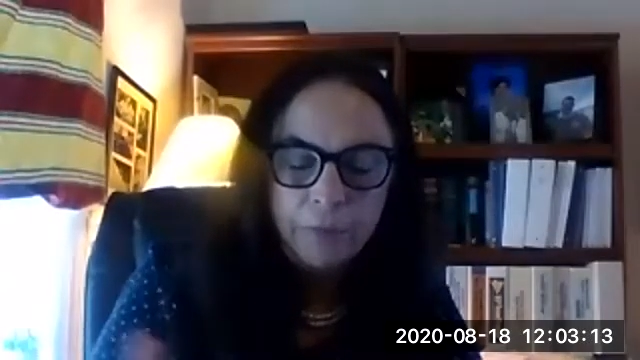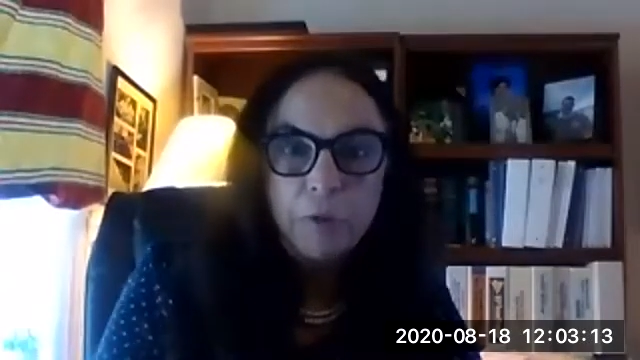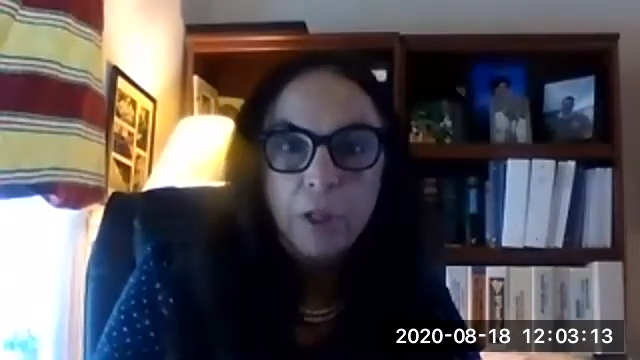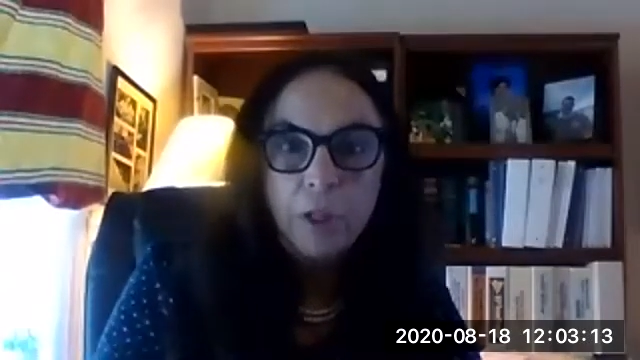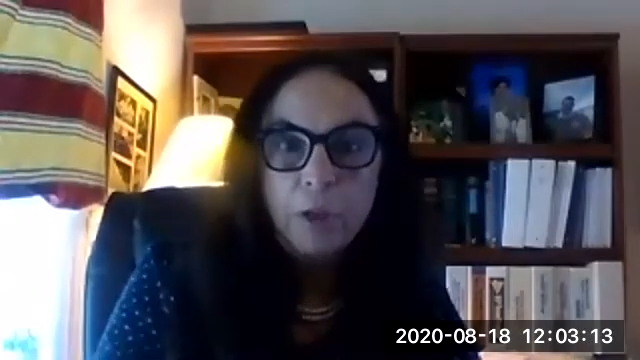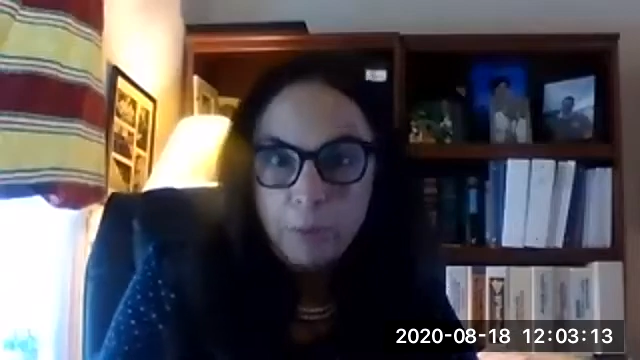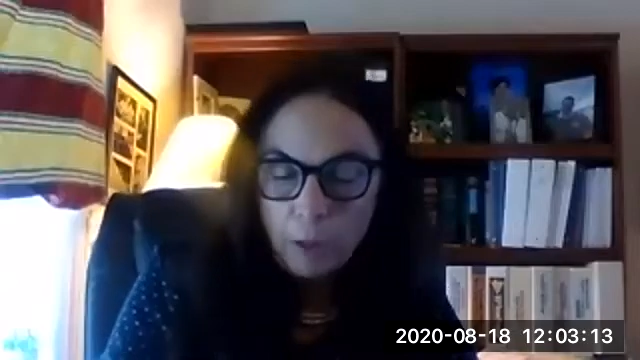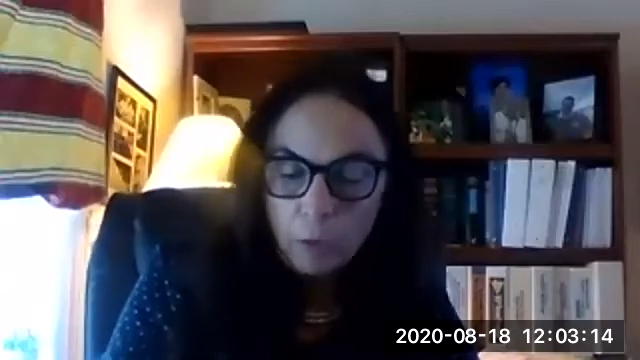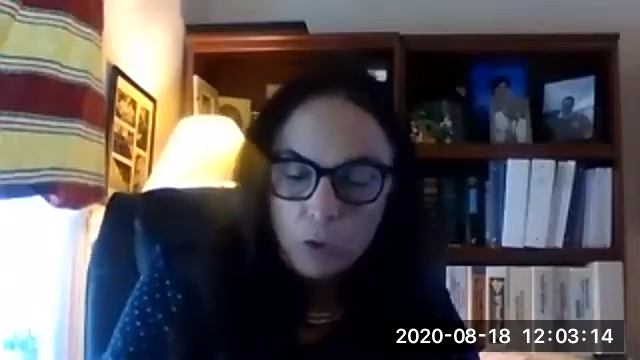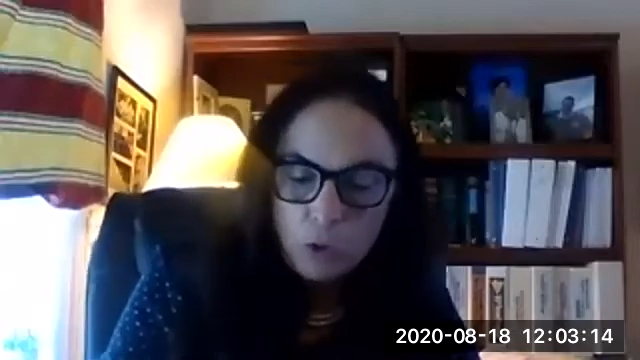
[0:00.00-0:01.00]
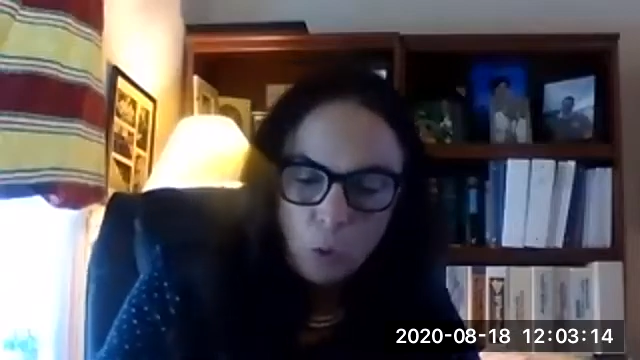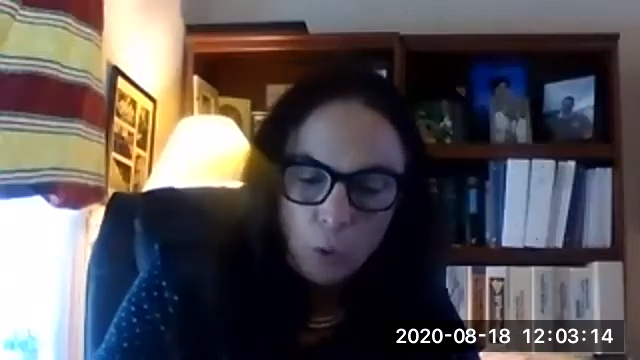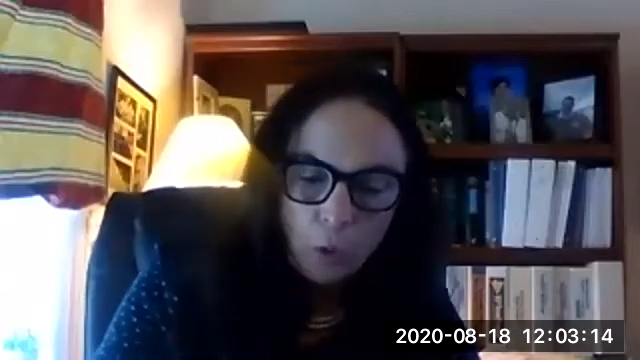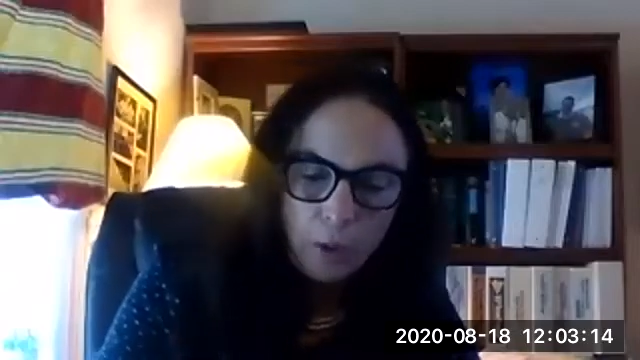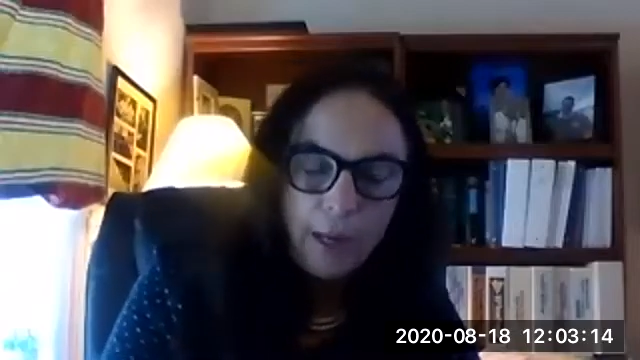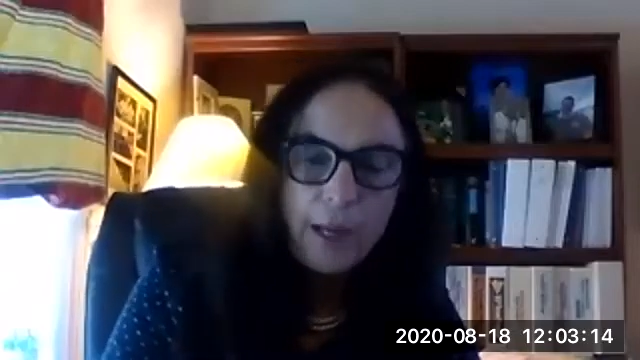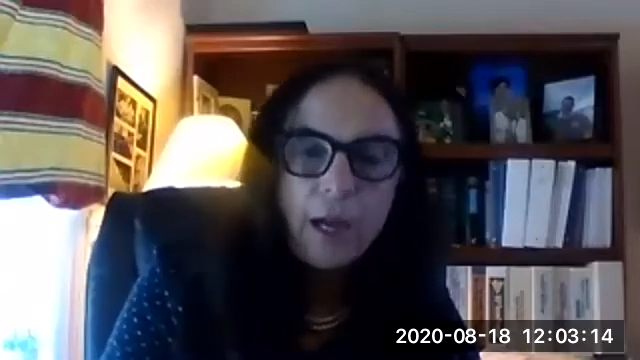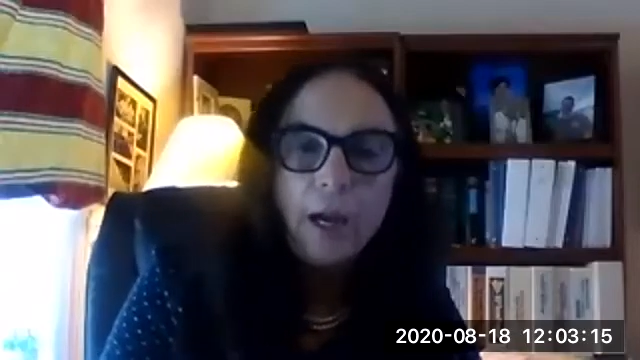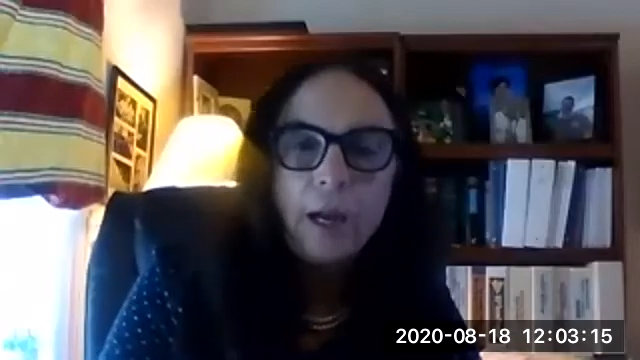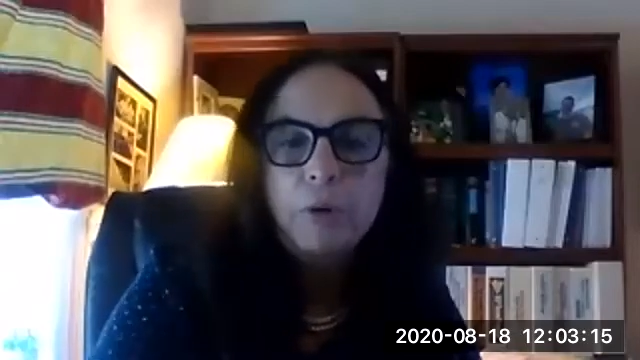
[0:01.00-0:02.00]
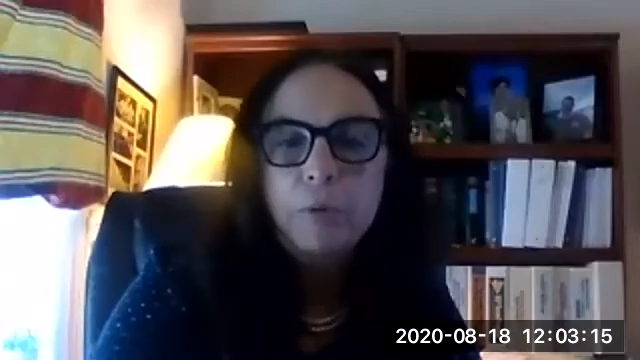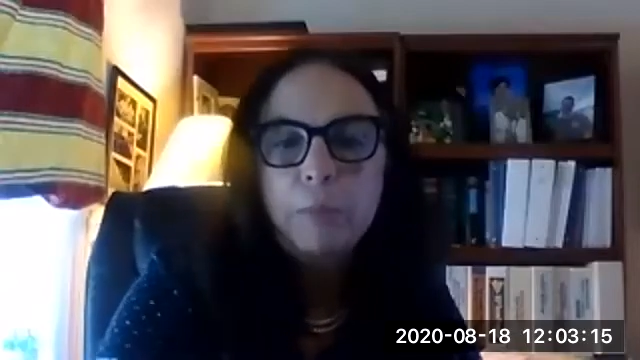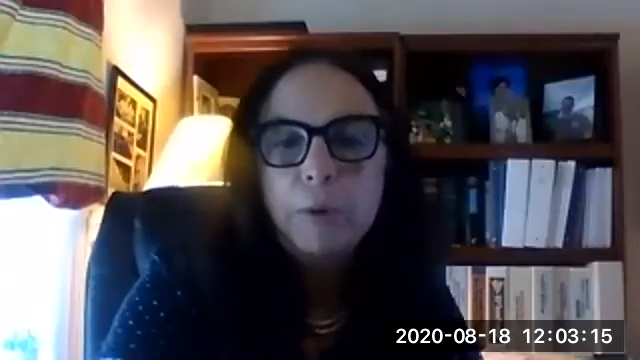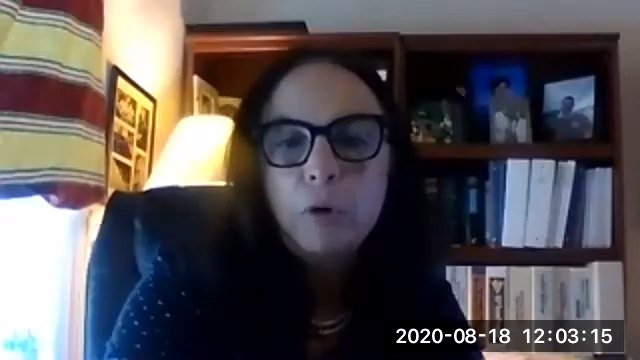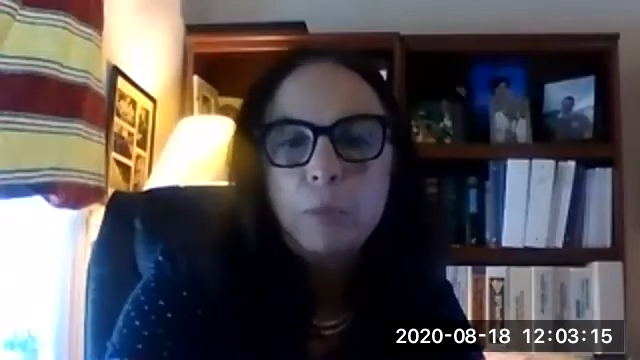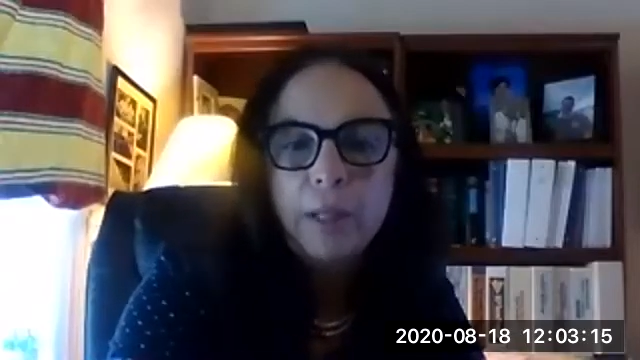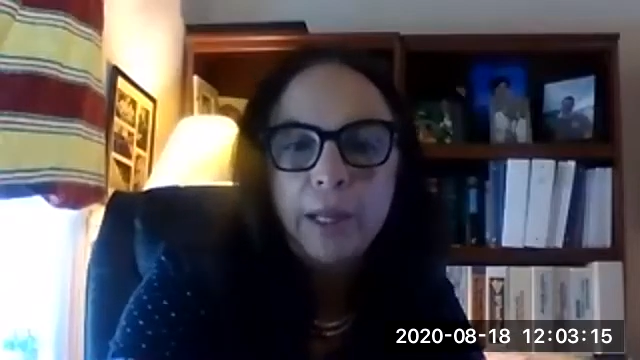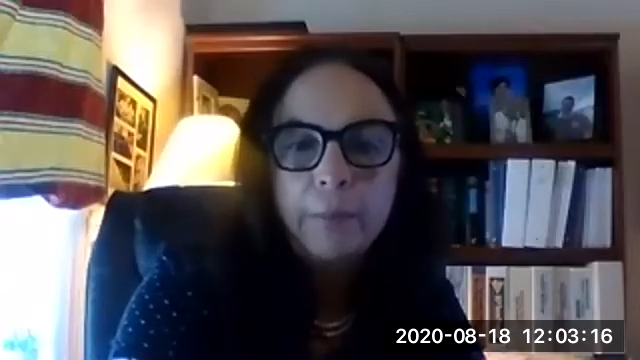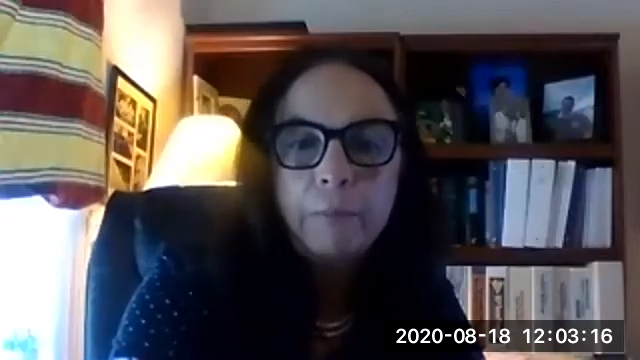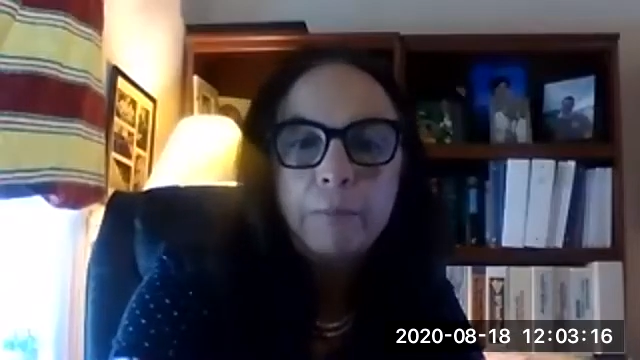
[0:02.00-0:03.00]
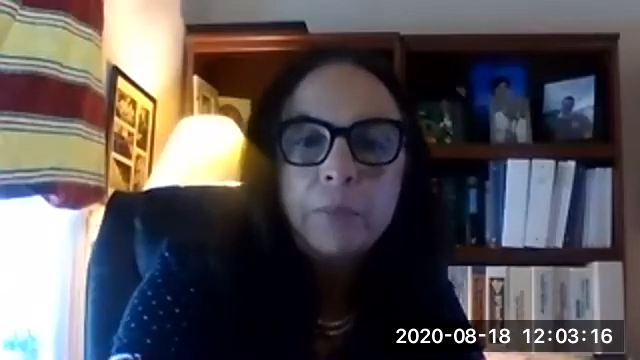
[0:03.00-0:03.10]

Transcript: fully remote or a hybrid remote plan.